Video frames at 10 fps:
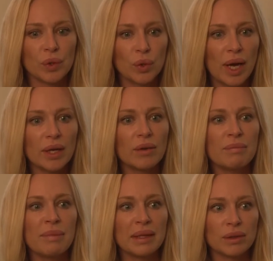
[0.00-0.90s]
who kind of
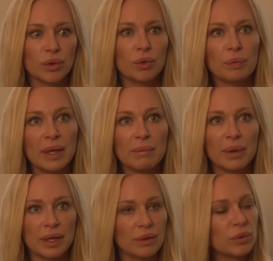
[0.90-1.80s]
mentored me,
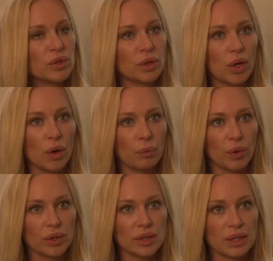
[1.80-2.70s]
but it was a long
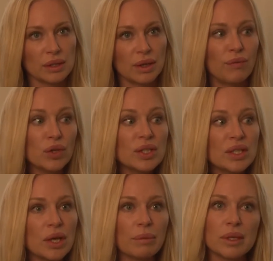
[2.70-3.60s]
process. The first
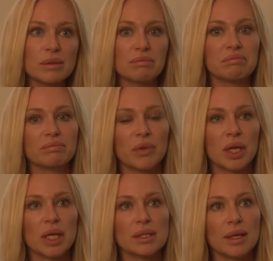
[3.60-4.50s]
10 chapters,
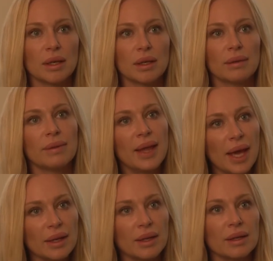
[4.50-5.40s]
easy.
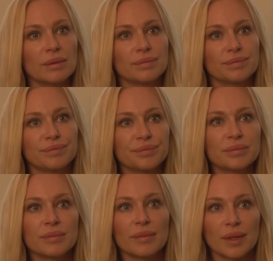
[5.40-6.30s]
Then
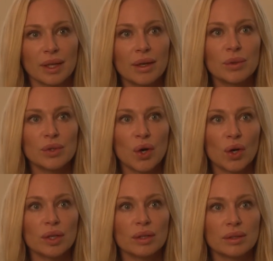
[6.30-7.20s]
it was hard.